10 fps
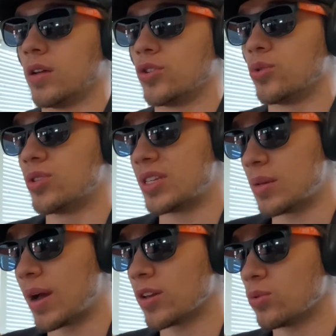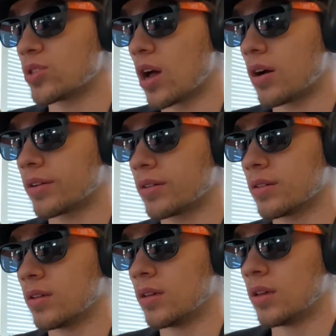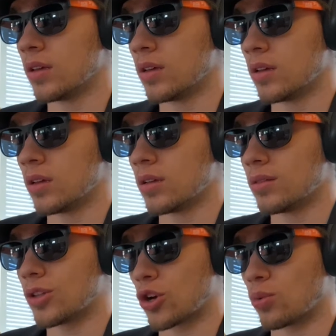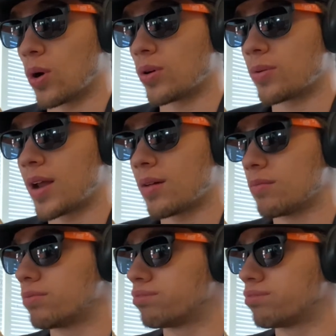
Did you see my new song? The Corona rap?